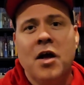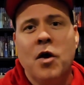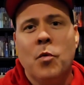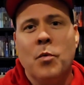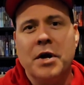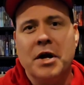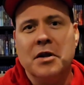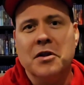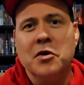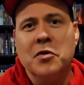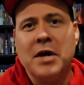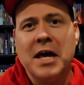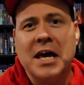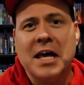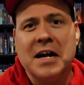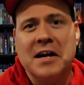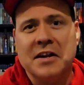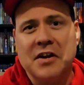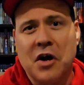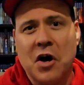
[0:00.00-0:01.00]
We are
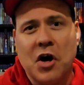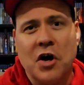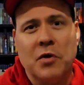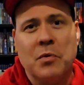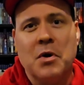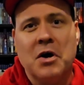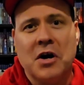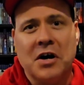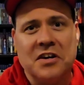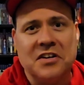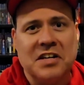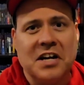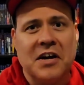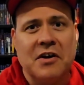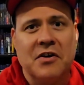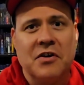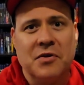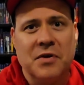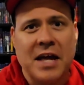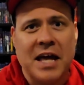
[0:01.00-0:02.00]
located in Ottawa,
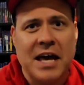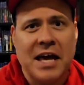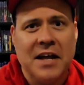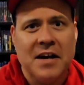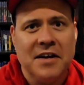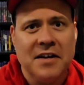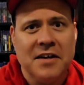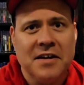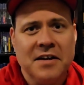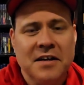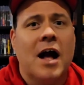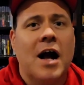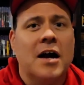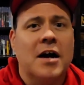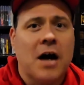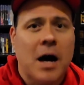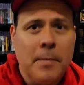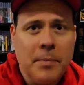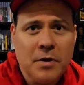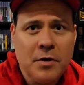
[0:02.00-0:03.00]
Ontario, Canada. A
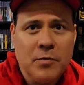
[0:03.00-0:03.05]
couple of